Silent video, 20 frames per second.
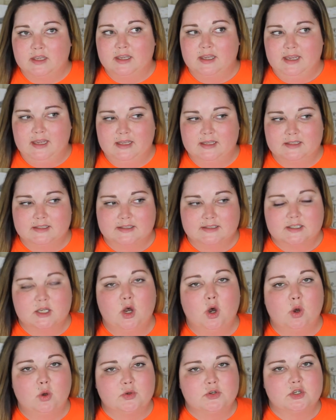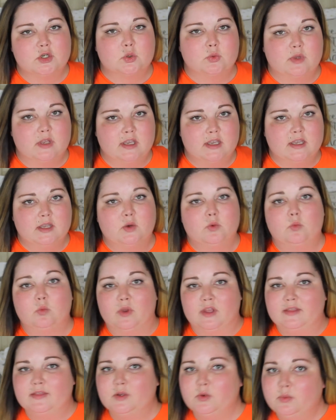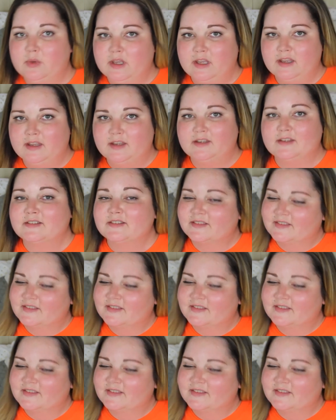Hence, hold your Wii, win the Wii.